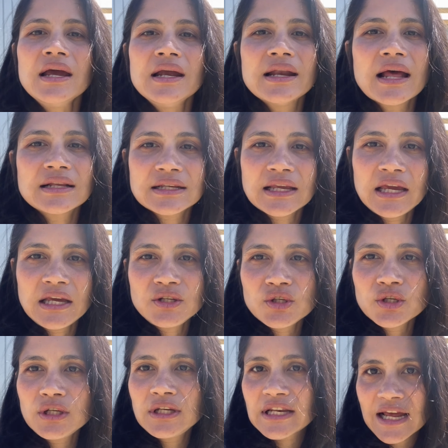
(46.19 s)
It has a
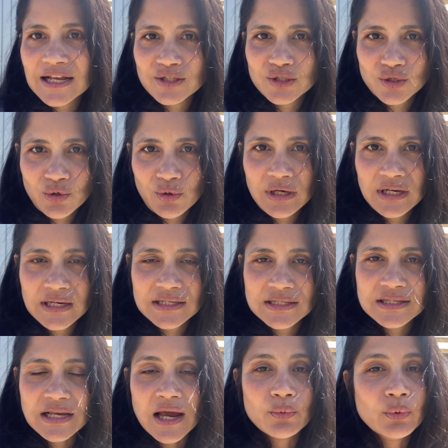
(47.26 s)
kitchen, it has a toilet
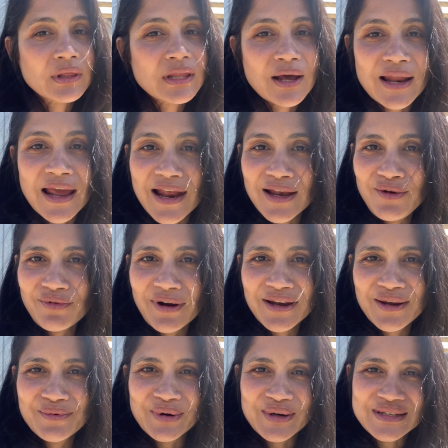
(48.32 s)
inside without any
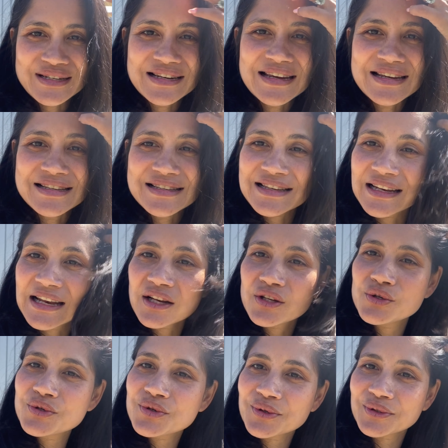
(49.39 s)
running water. It's an
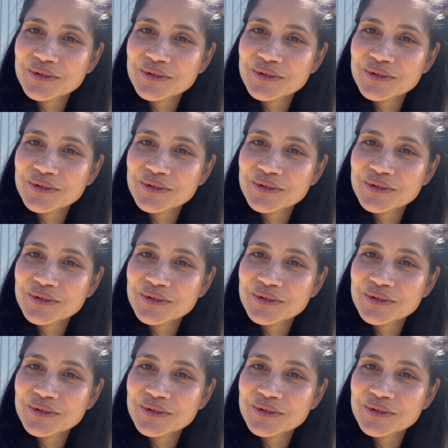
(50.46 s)
unusual